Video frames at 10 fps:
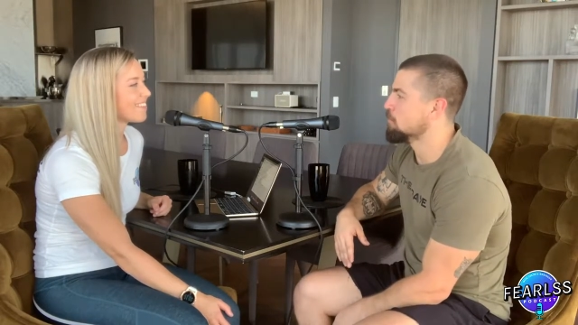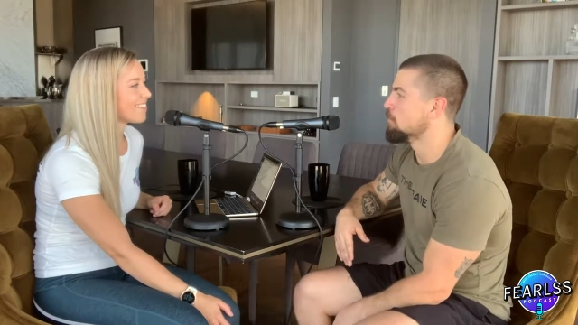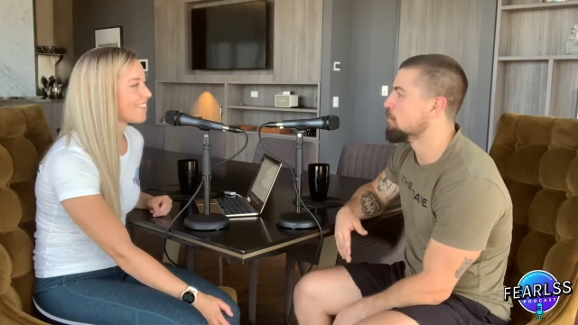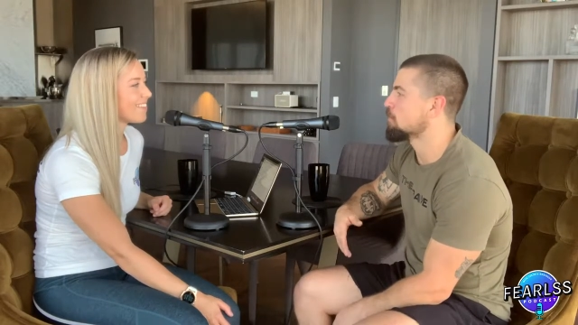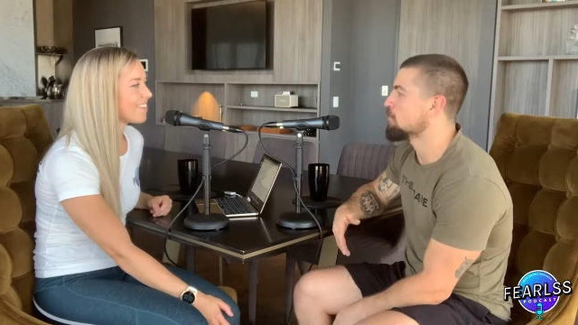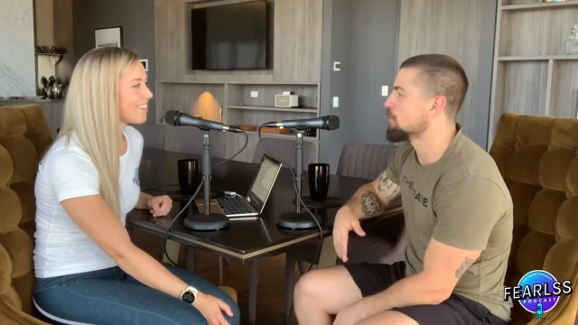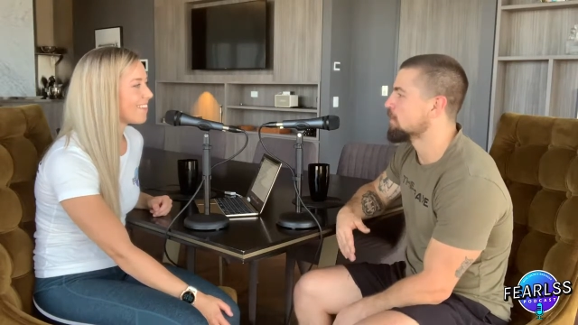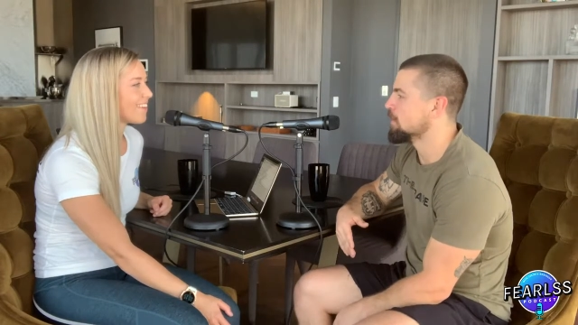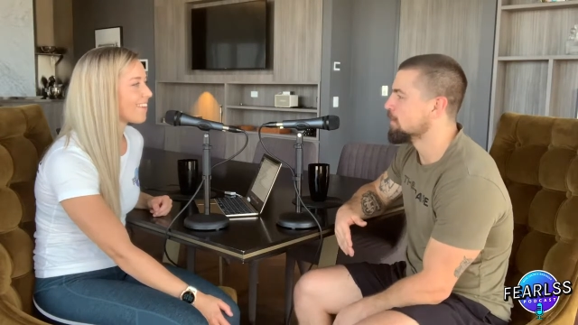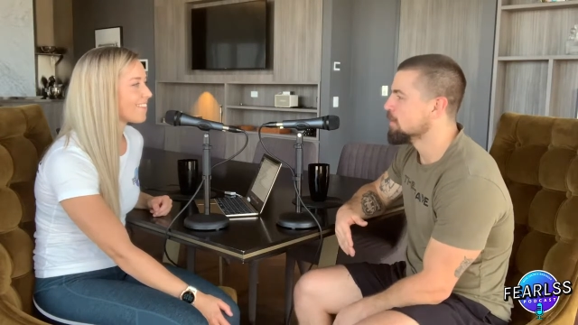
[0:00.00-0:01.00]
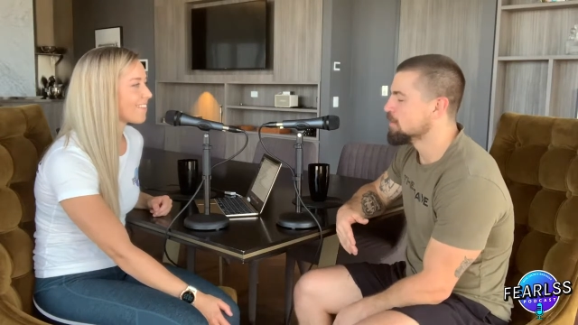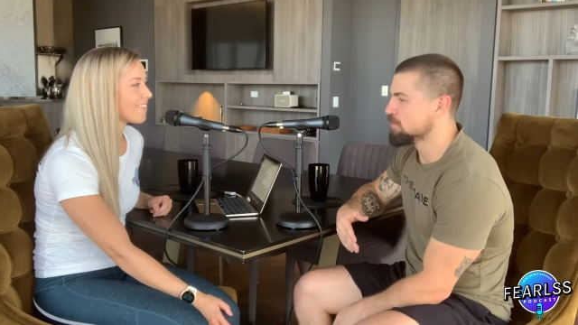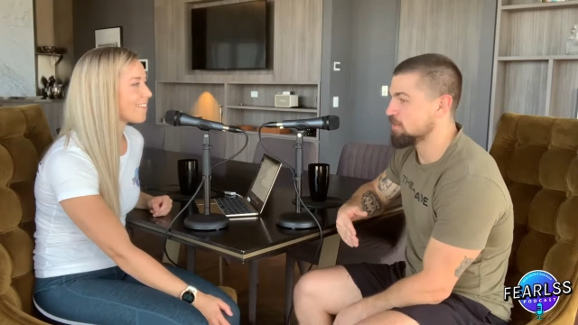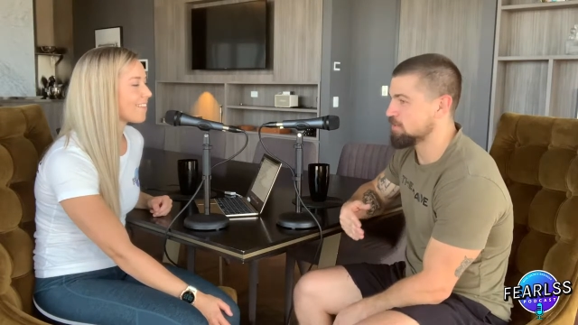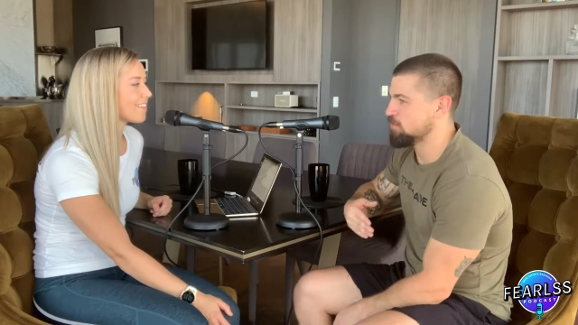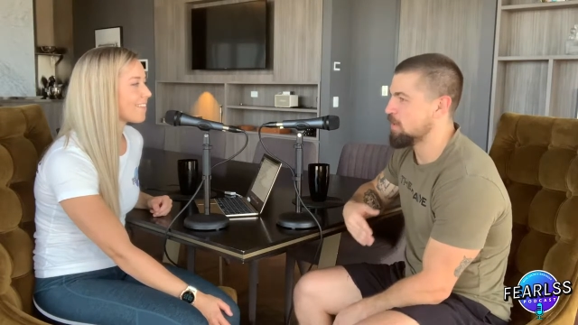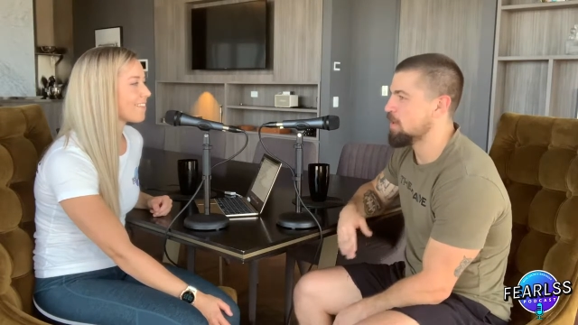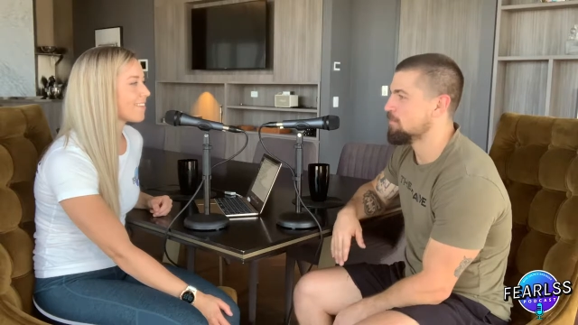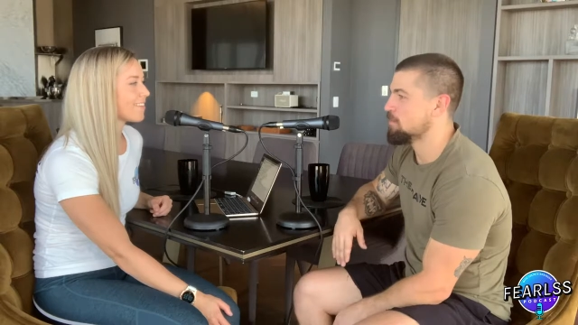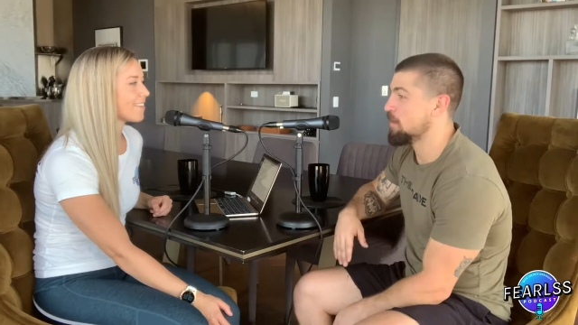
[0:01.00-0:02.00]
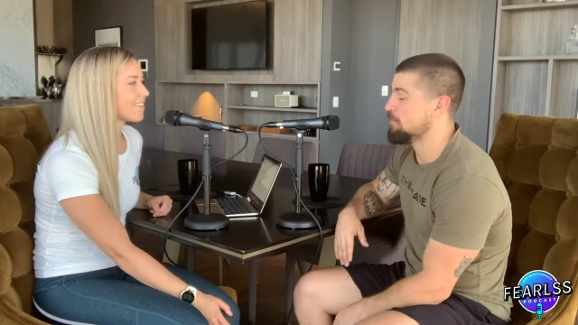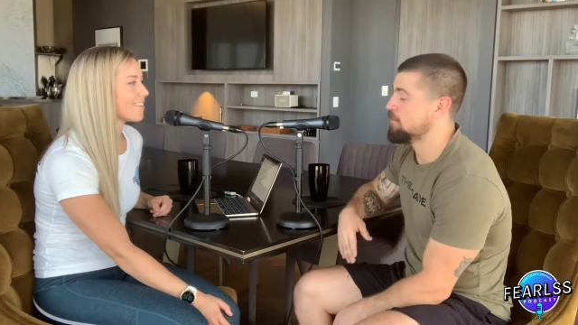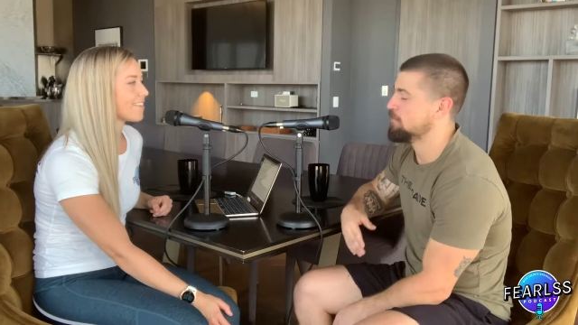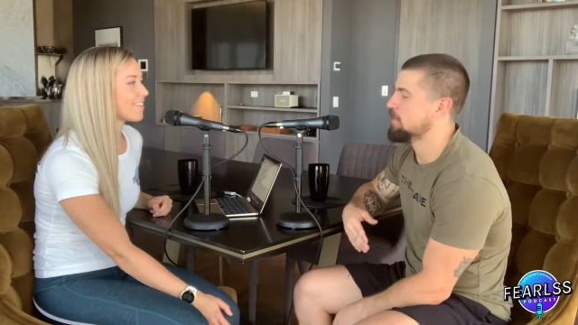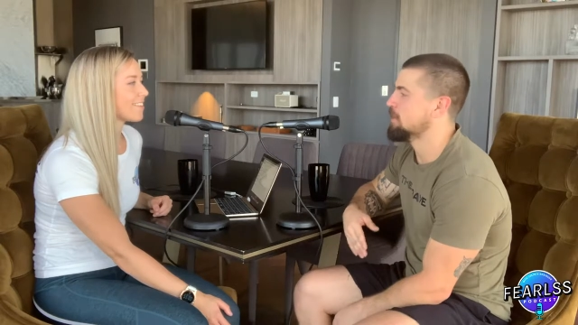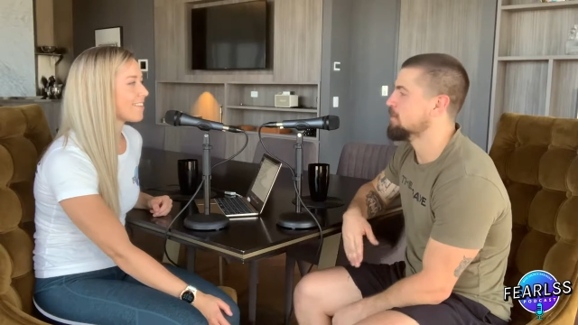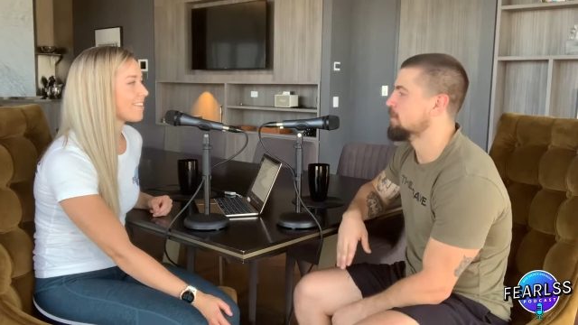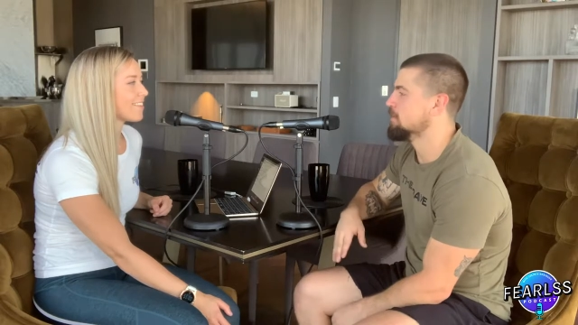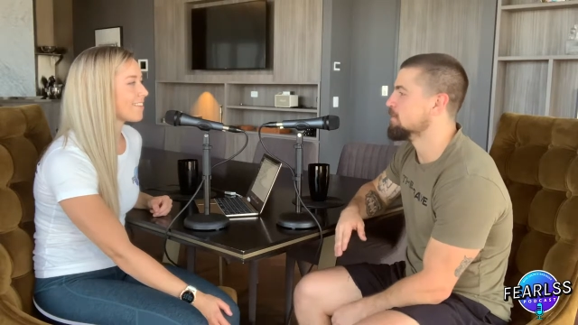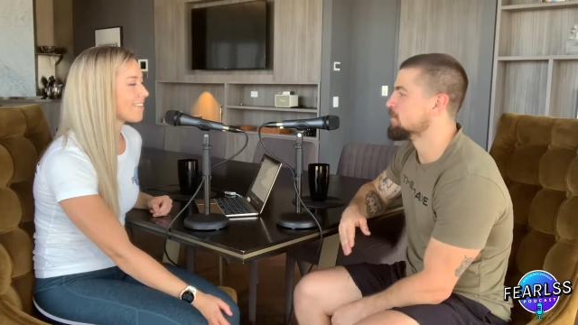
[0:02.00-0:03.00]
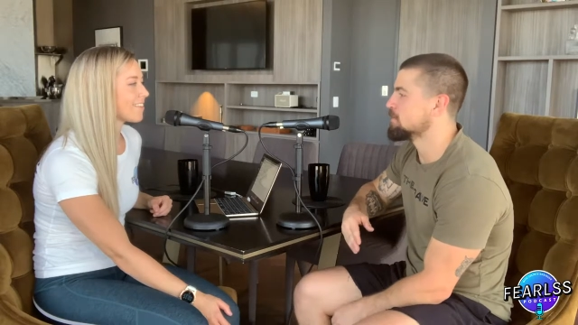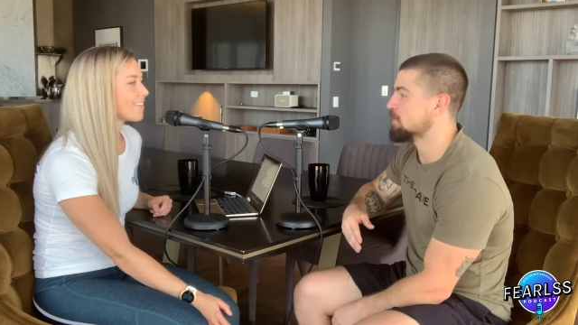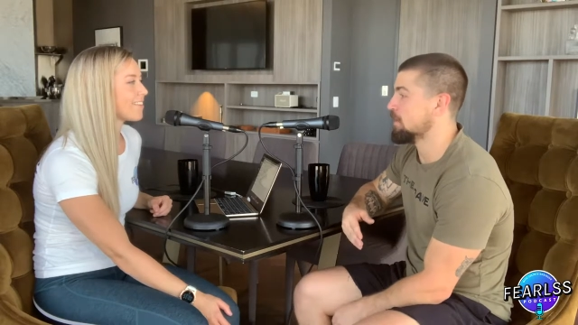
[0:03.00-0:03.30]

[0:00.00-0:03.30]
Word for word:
Speaker 1: walk really. Yeah. So I swam for about 15 years,